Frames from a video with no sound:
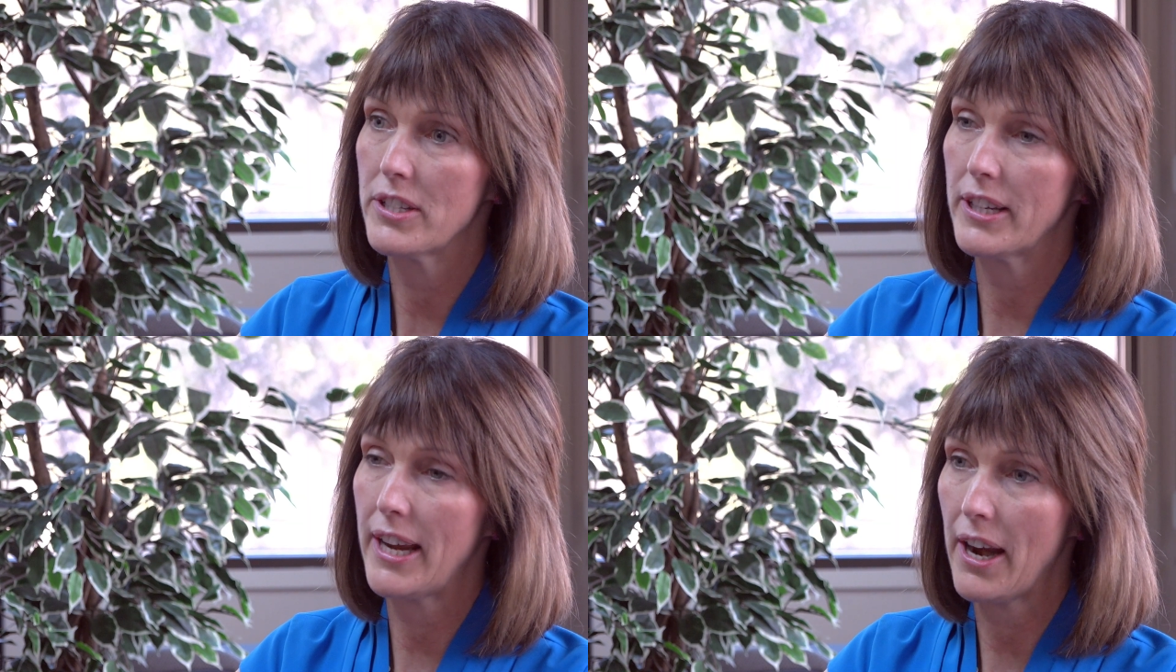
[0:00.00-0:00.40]

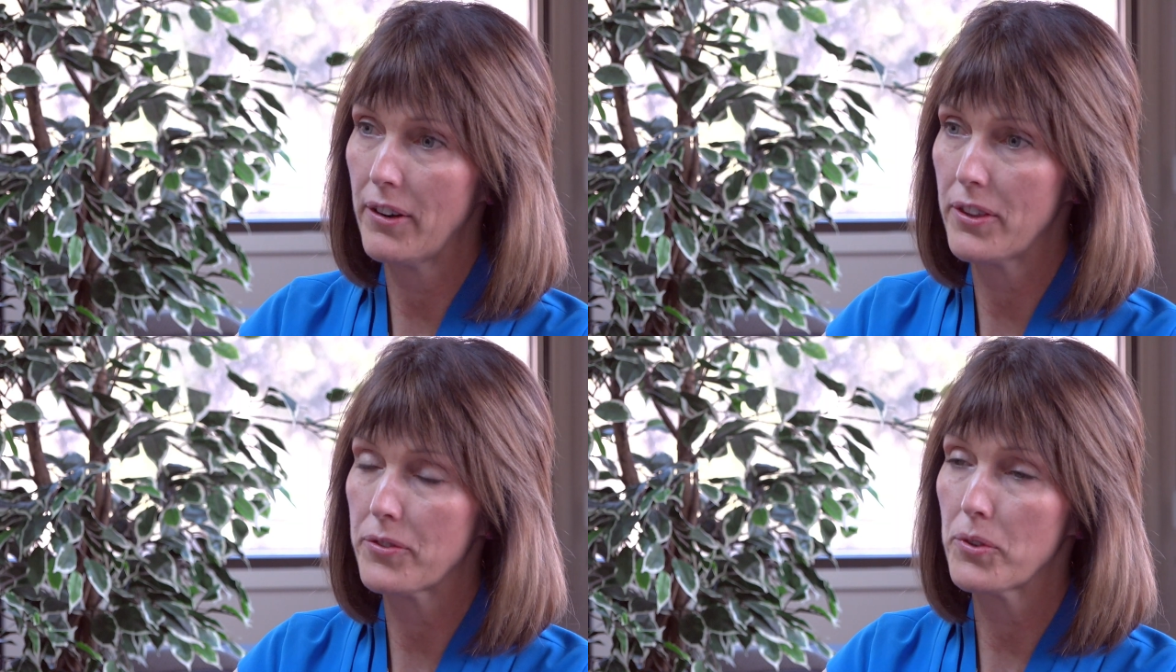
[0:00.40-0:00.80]
to
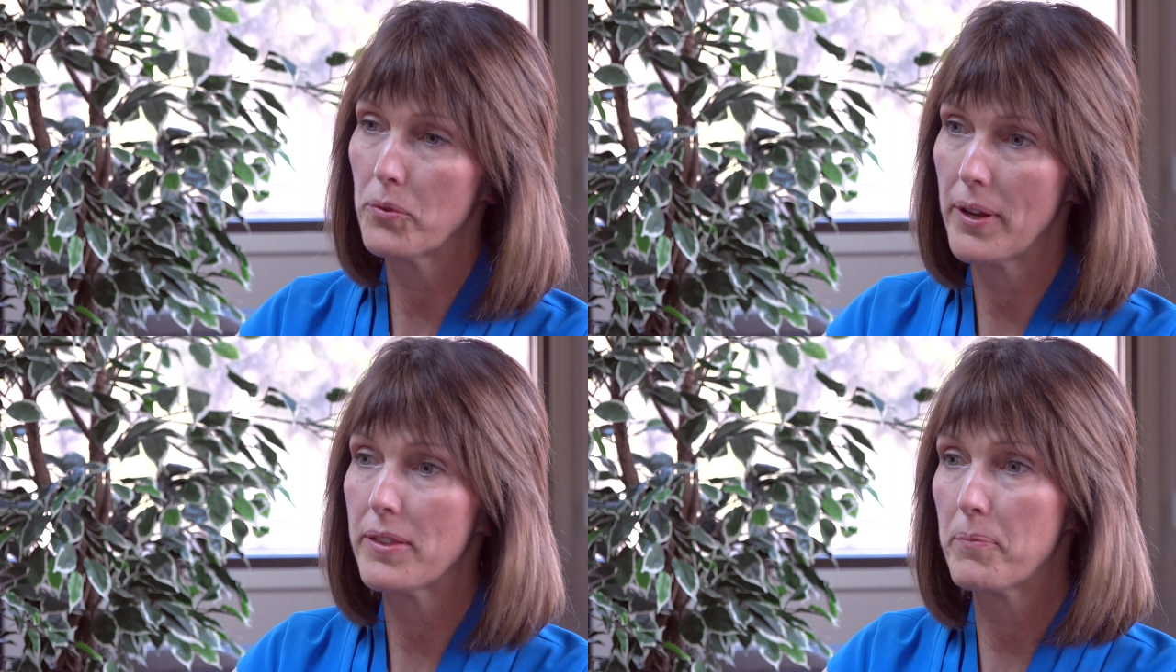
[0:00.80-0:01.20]
carry through
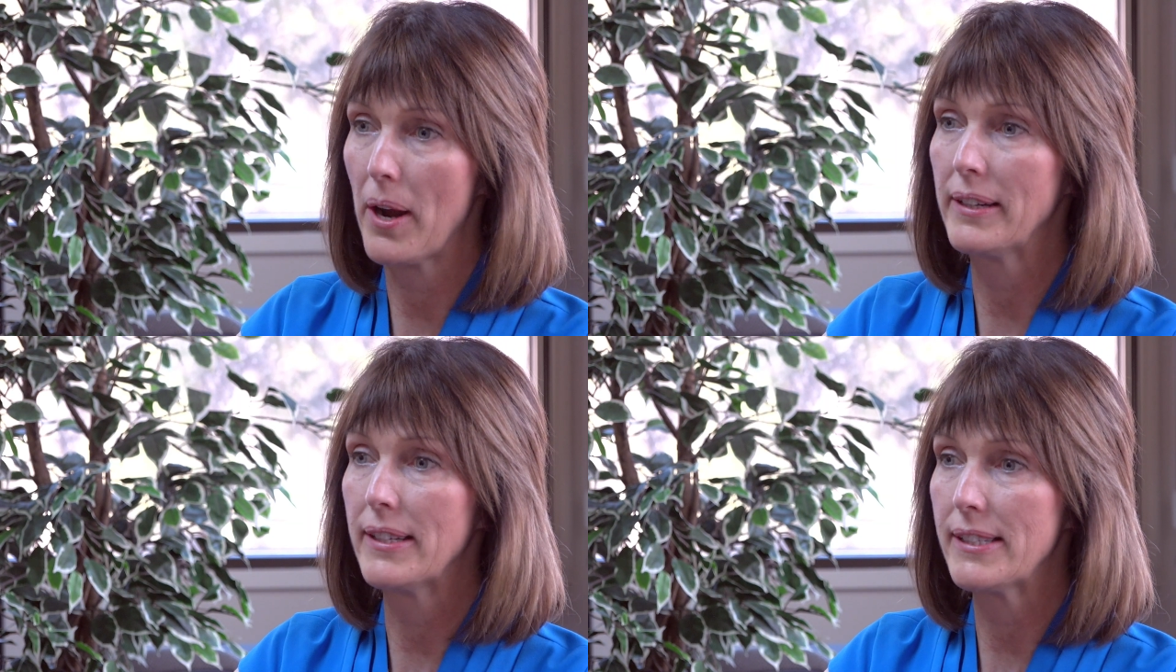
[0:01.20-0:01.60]
with the
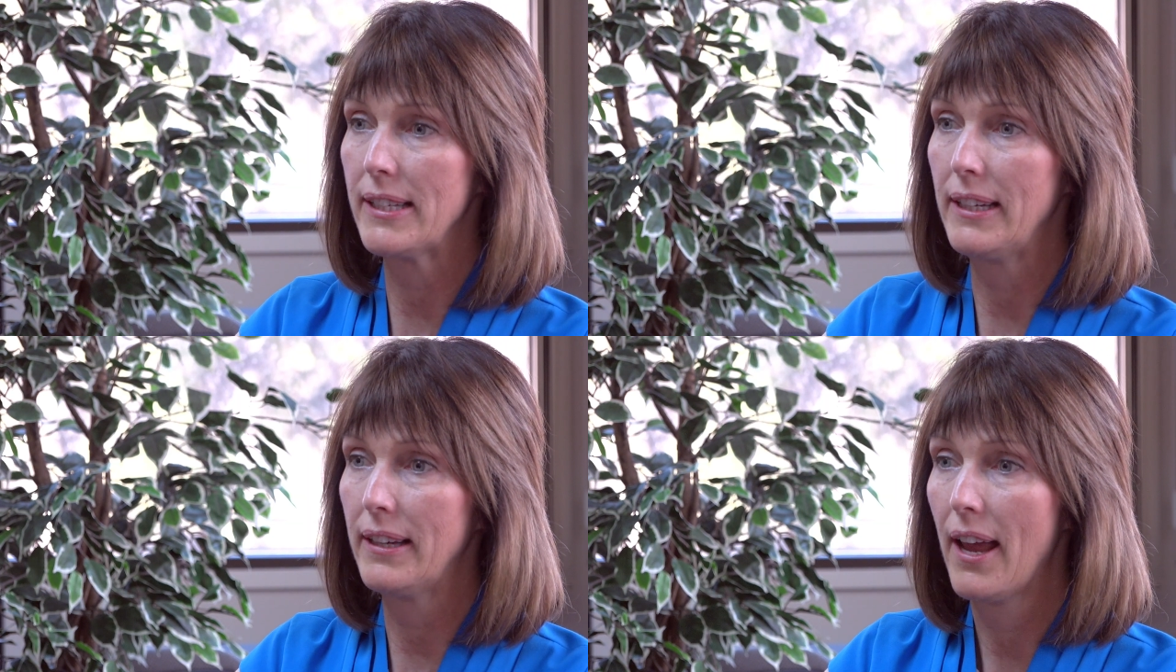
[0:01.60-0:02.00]

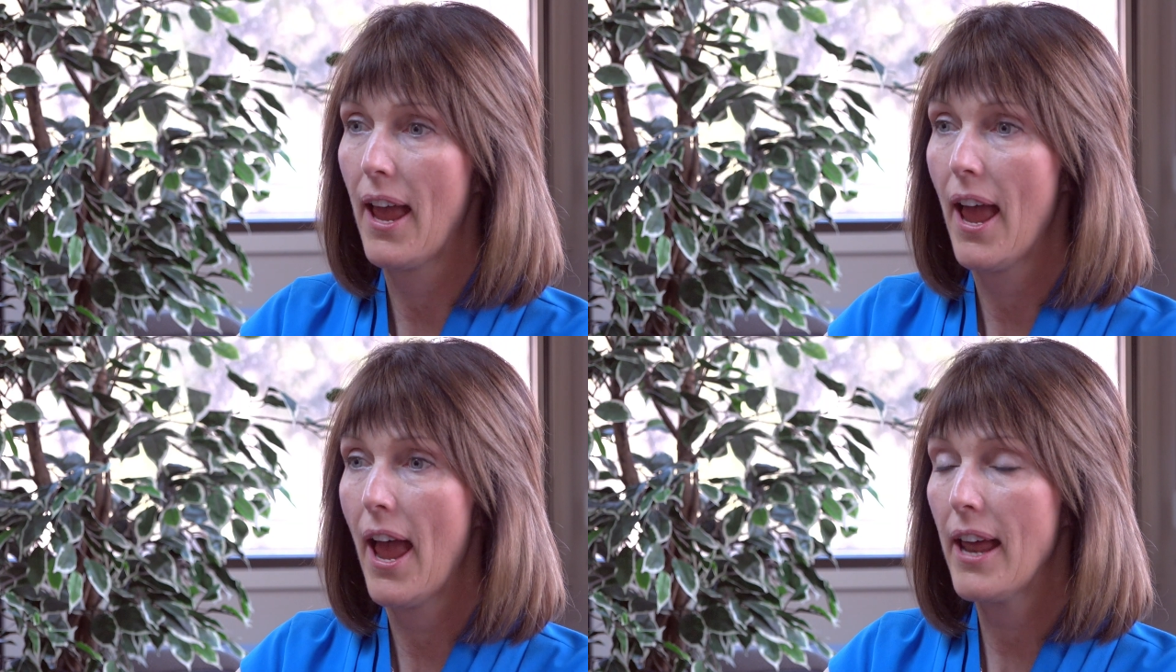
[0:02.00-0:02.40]
pregnancy
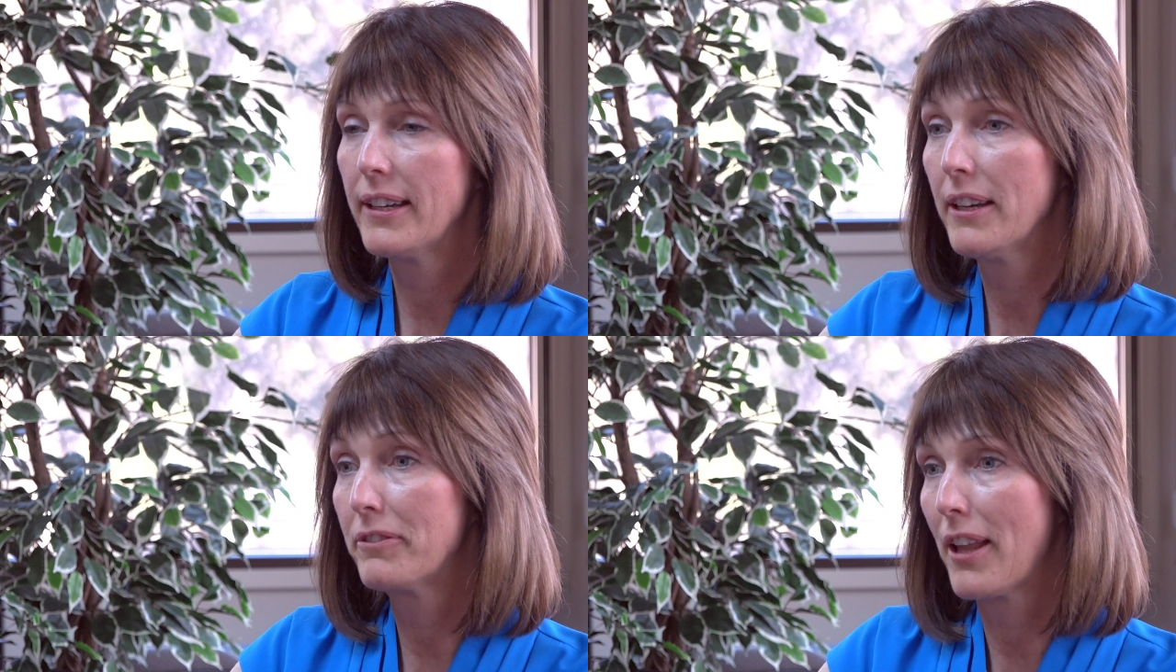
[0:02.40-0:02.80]

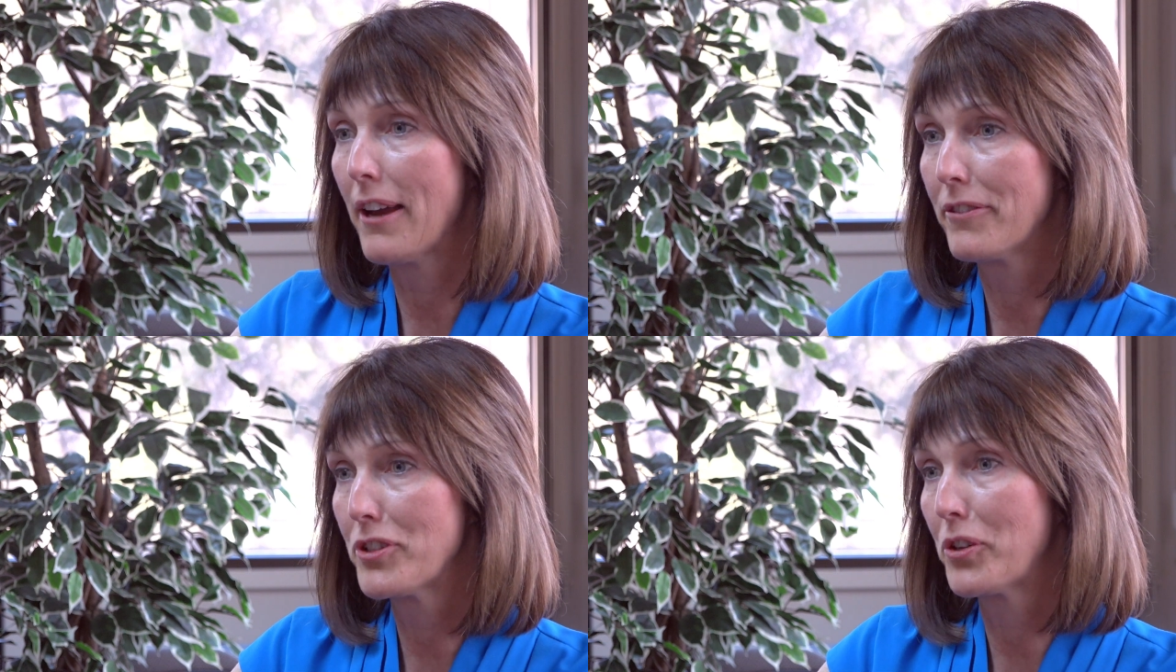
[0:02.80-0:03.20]
and give
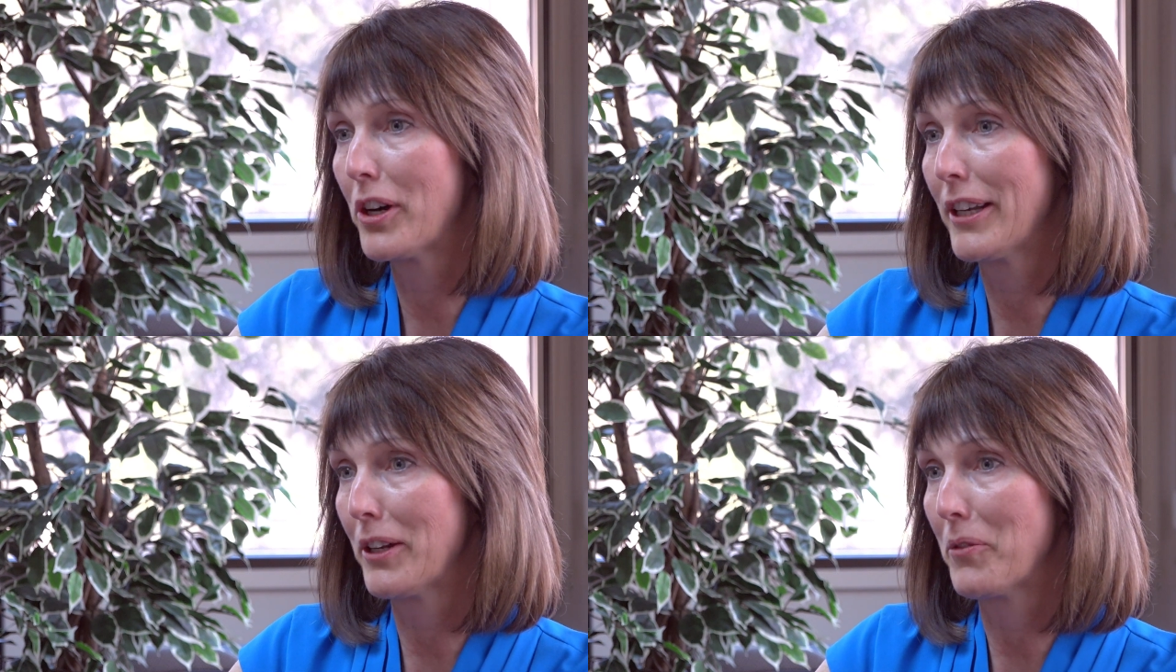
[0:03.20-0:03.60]
life to
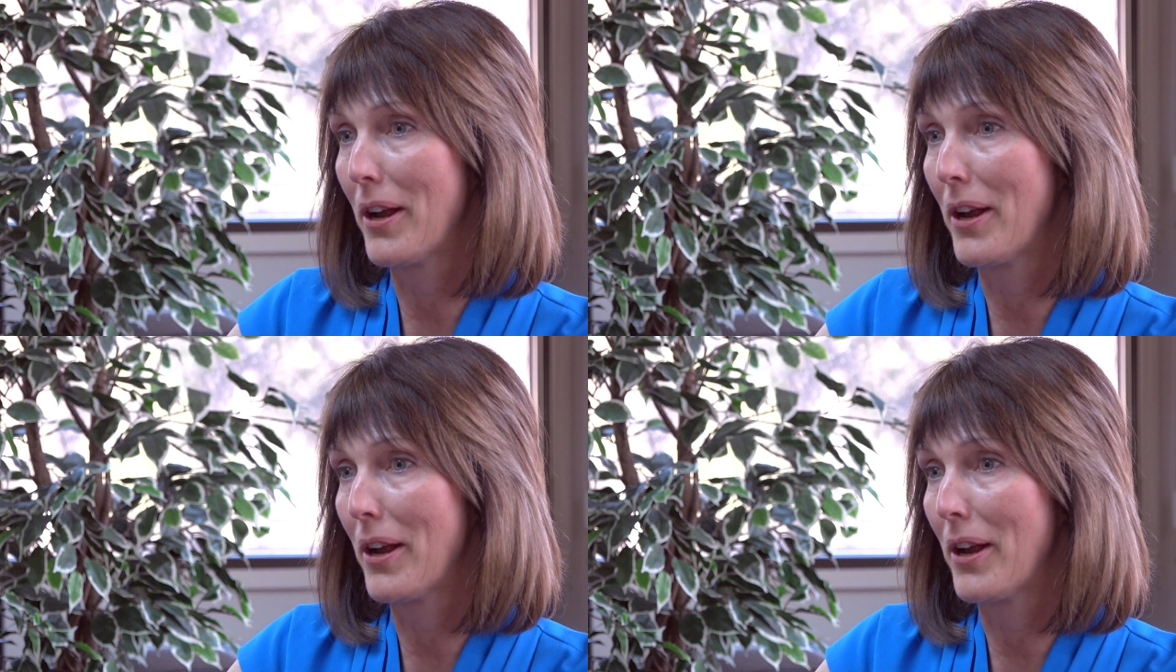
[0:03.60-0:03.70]
her little